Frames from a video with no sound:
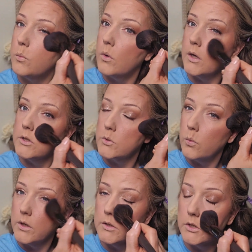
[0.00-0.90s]
I just
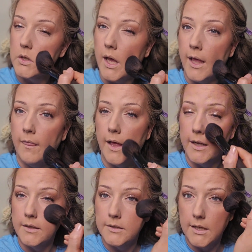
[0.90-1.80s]
wanted to add that
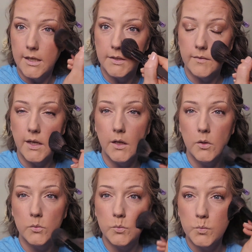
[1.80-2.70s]
in today's video.
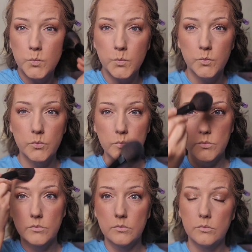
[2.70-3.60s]

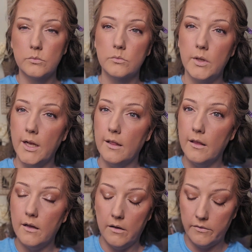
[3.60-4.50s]
And I
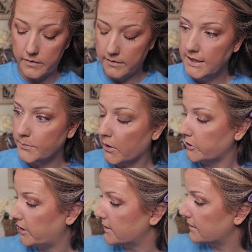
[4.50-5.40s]
love these
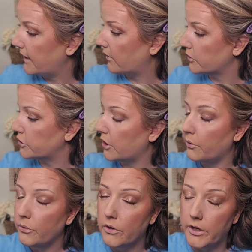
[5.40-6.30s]
brushes. They are so
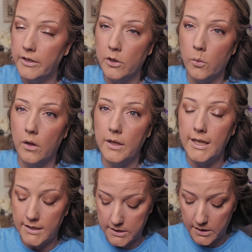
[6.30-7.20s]
good. The quality
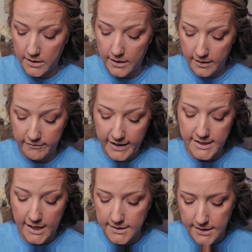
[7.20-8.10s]
is
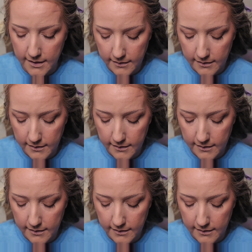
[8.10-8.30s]
fantastic.